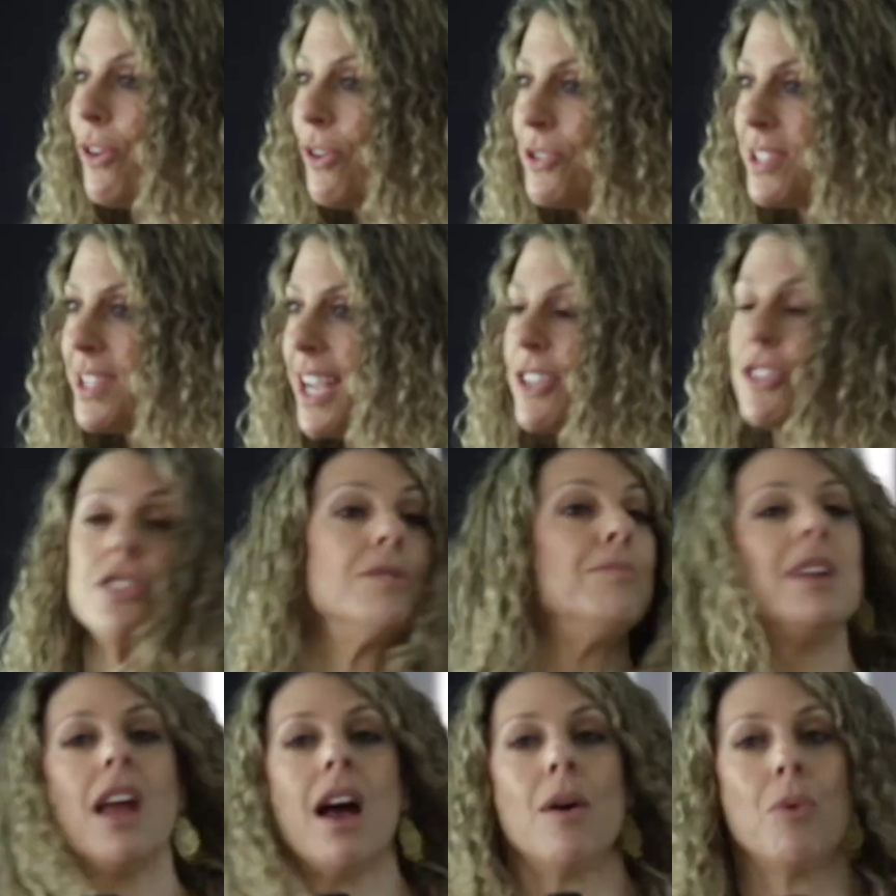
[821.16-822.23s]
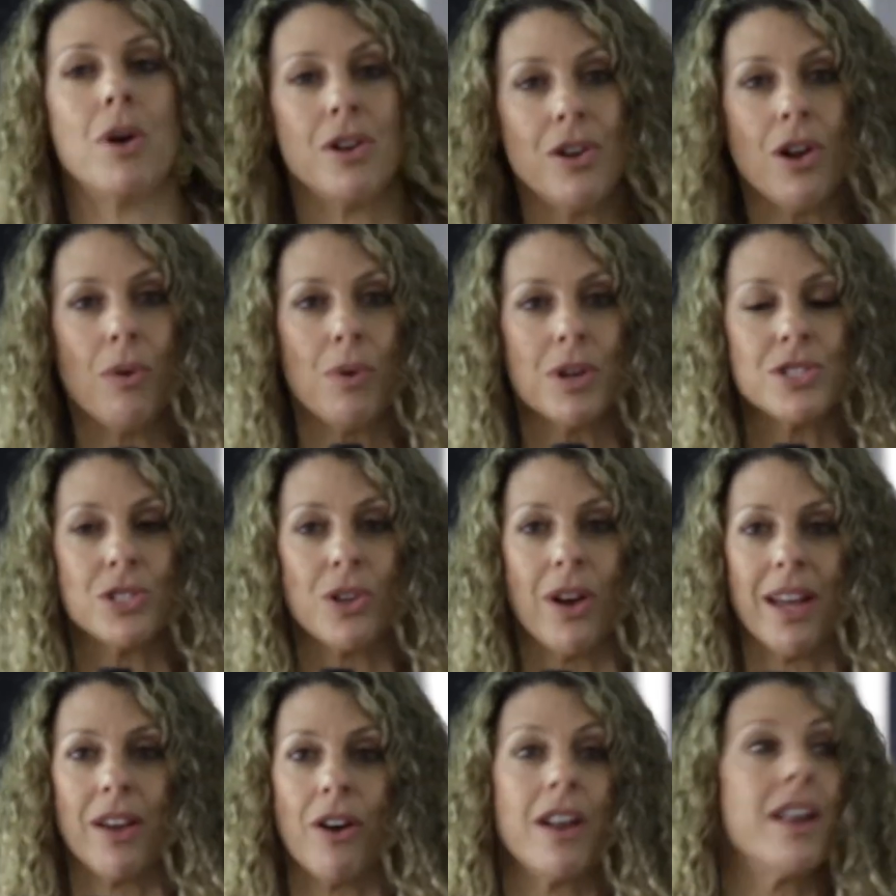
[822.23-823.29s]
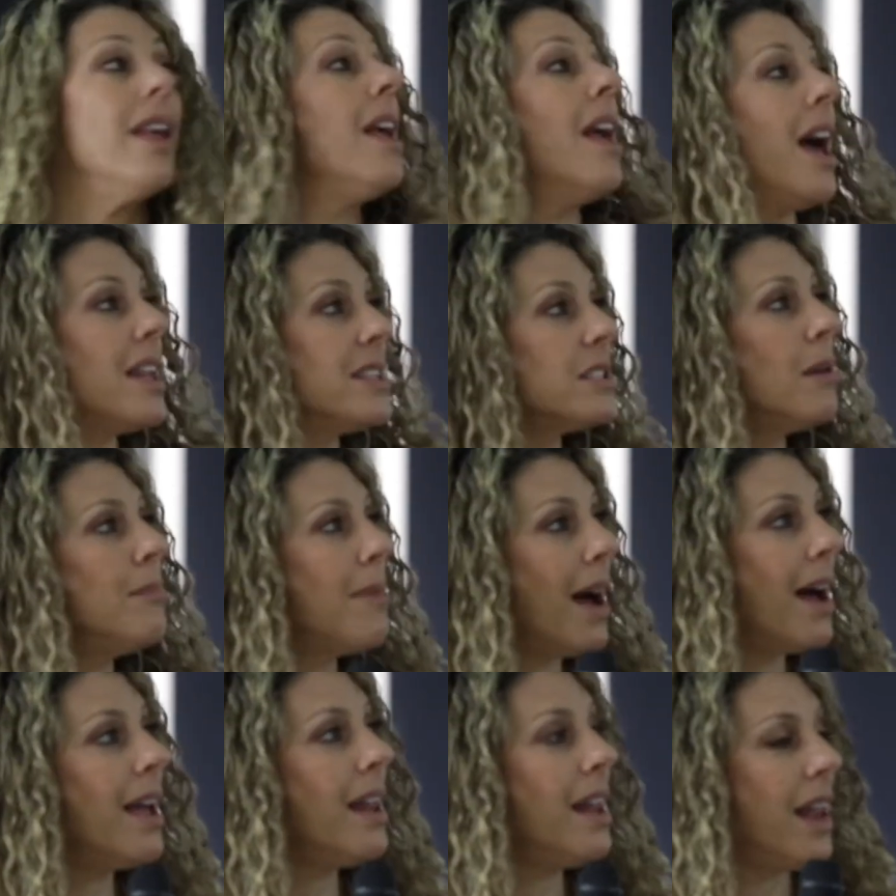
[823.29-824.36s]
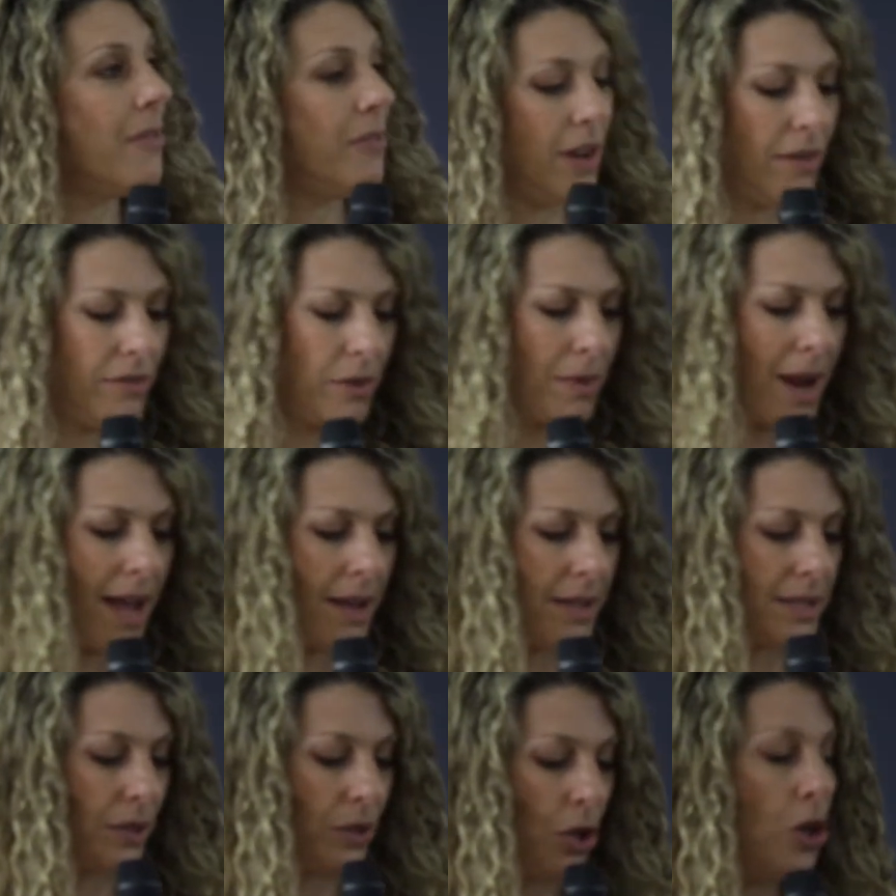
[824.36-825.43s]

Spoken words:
who's next to me. I want to know what's going on. And so my level of arousal